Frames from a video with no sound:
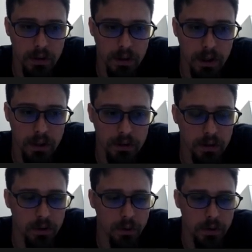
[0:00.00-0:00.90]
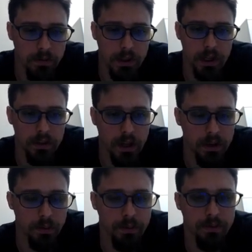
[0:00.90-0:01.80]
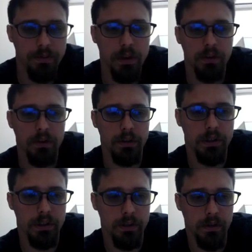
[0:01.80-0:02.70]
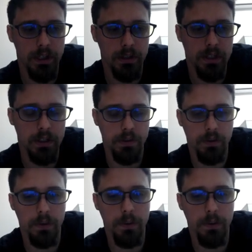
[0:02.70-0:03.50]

I guess intuitively I don't feel the disadvantage. And so